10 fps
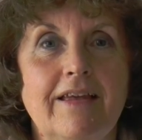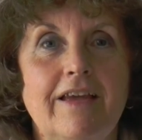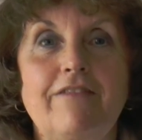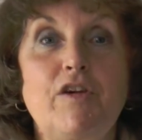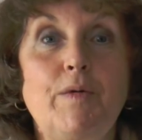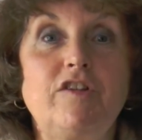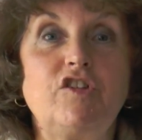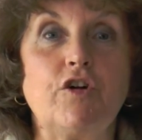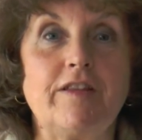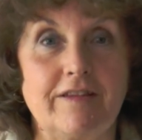If you
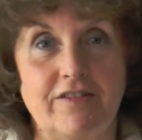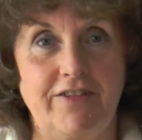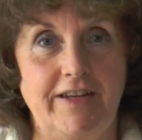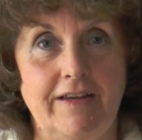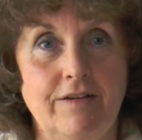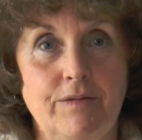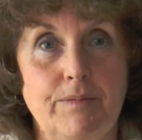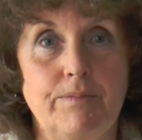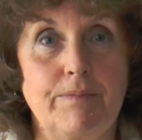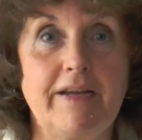enjoyed this video,
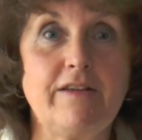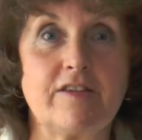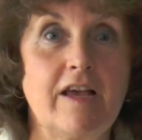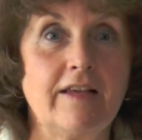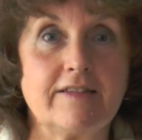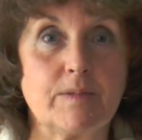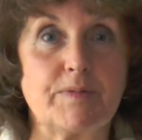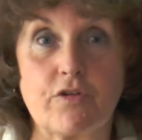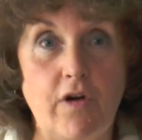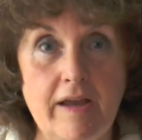please
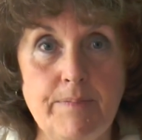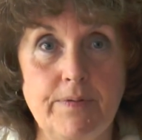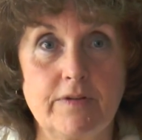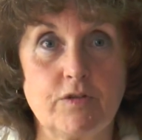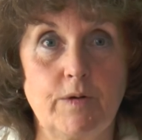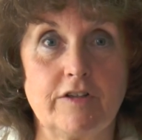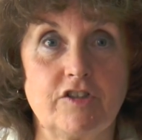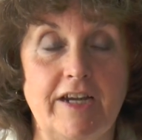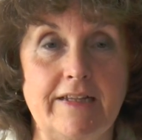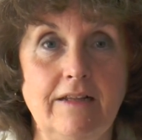subscribe to our
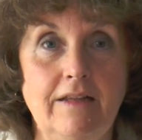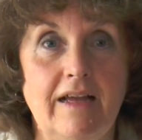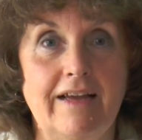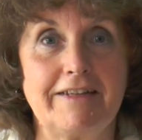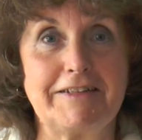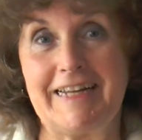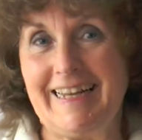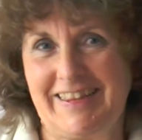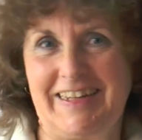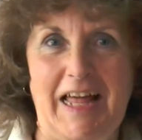channel and
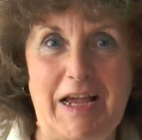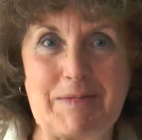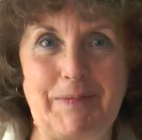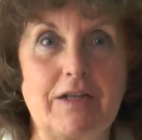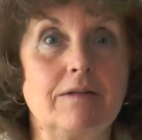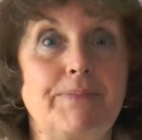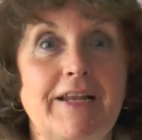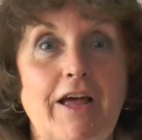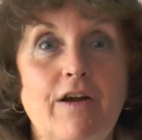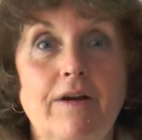click the like button
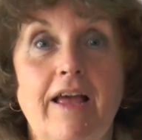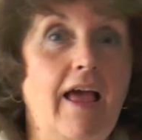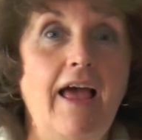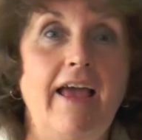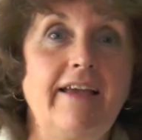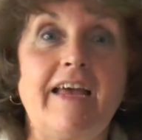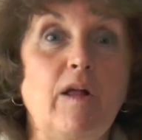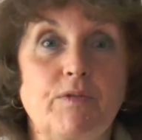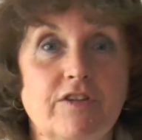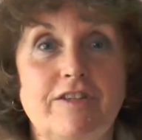below. It
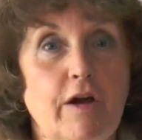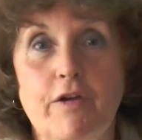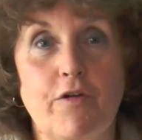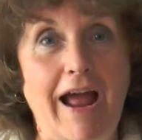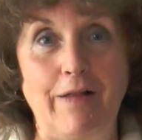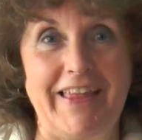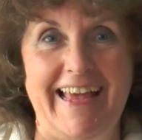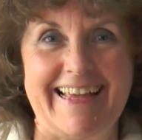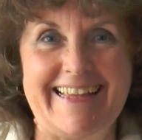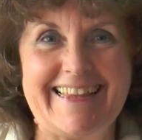helps us know you're out
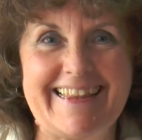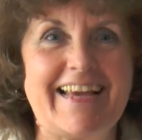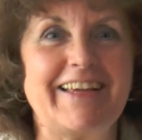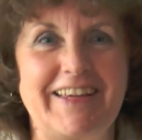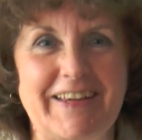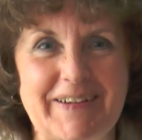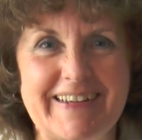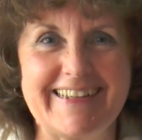there. Thank you.